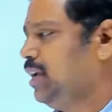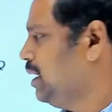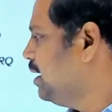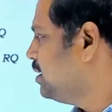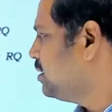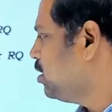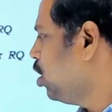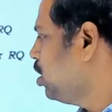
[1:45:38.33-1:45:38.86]
He
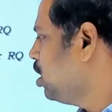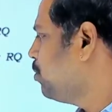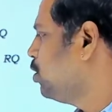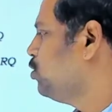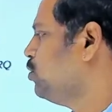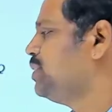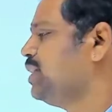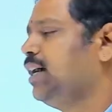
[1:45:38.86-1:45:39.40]
is not a
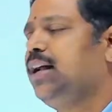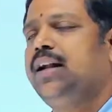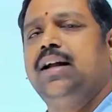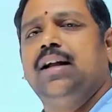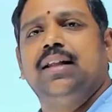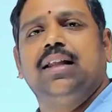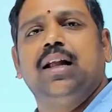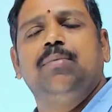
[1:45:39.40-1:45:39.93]
producer.
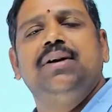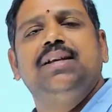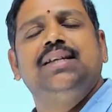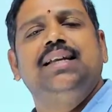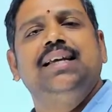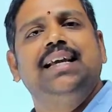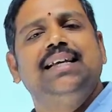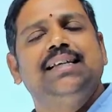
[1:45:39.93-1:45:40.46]
That means that
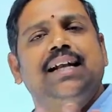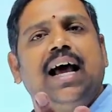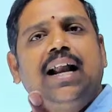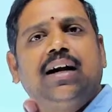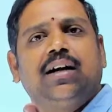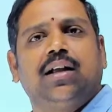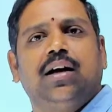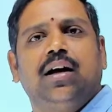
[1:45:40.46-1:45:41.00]
he is a
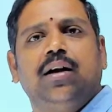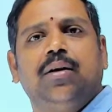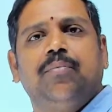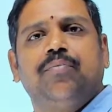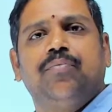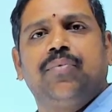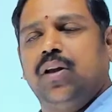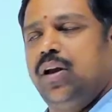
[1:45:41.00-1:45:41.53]
director.
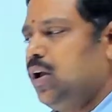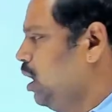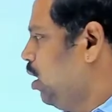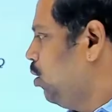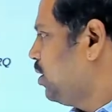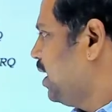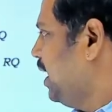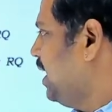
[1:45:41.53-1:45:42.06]

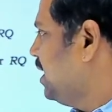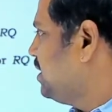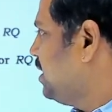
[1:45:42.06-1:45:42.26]
Okay, he is a